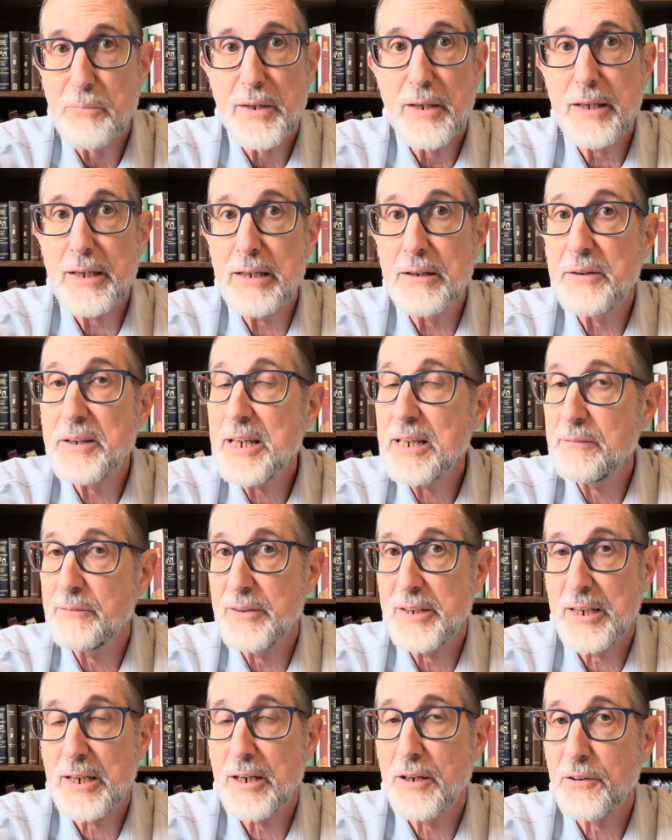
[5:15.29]
in
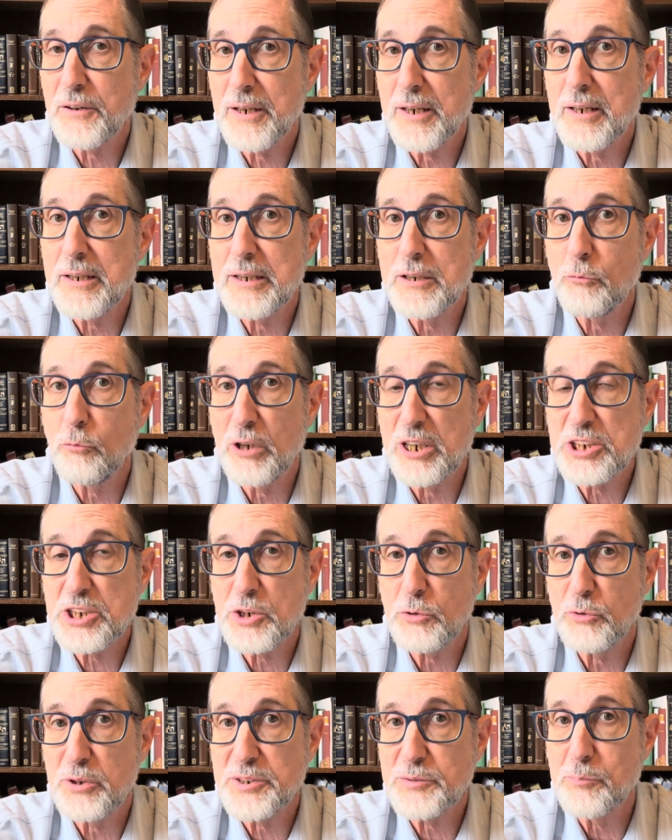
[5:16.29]
the era in which
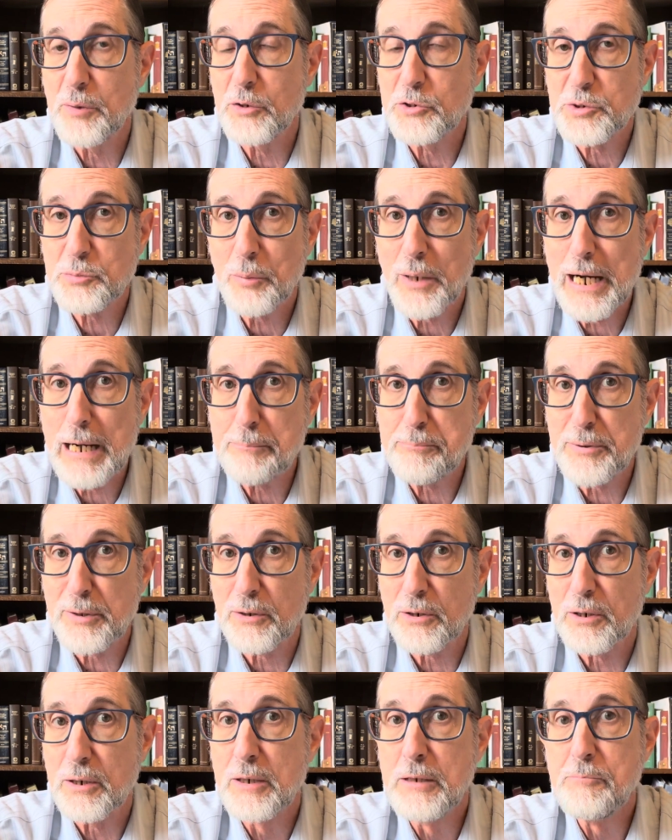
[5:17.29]
it was most
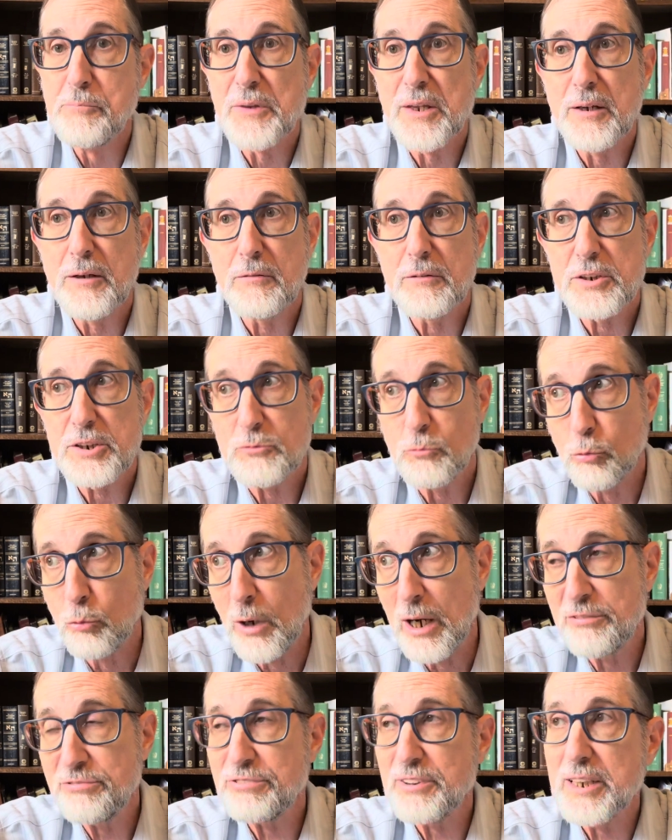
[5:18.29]
popular,
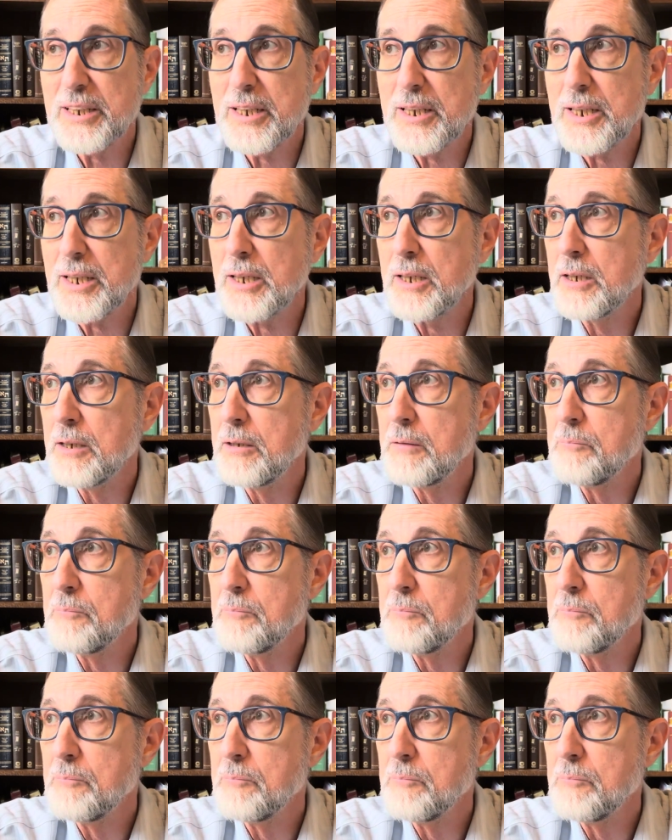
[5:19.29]
roughly